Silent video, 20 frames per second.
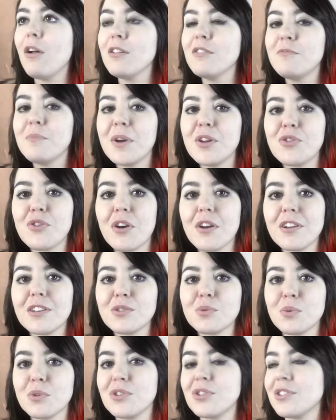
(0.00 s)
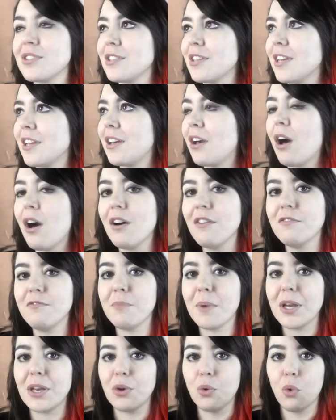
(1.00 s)
All of my drawings were just like of
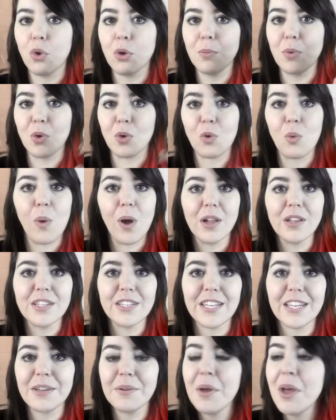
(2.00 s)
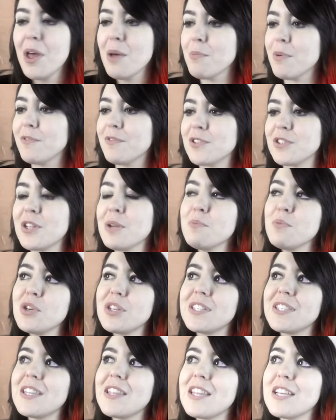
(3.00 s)
my normal quality, but for some
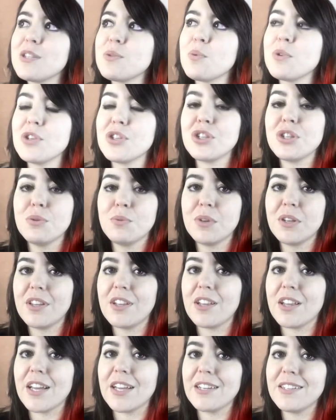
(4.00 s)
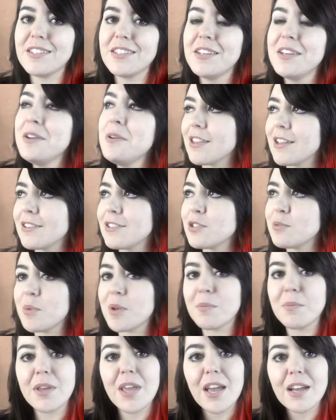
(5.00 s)
reason this one she really liked, and that just
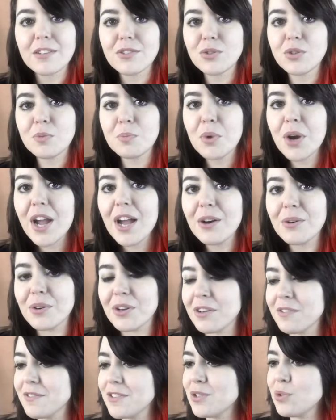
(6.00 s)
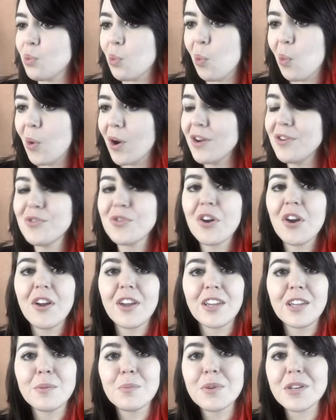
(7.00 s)
made me extra proud of this one
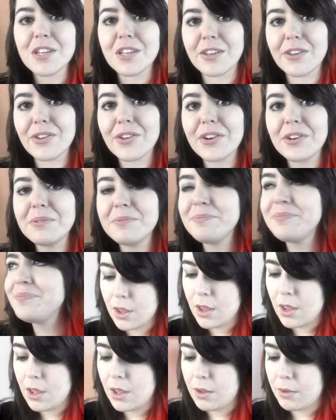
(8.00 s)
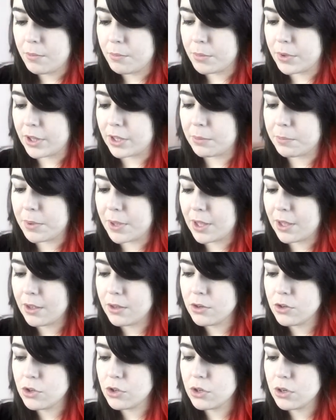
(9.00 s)
drawing in particular. Blank
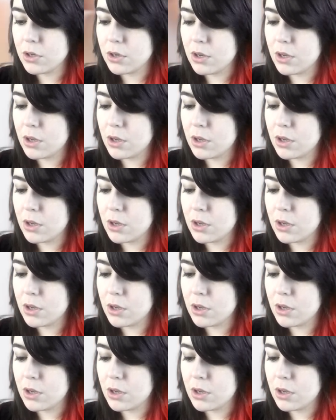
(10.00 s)
page.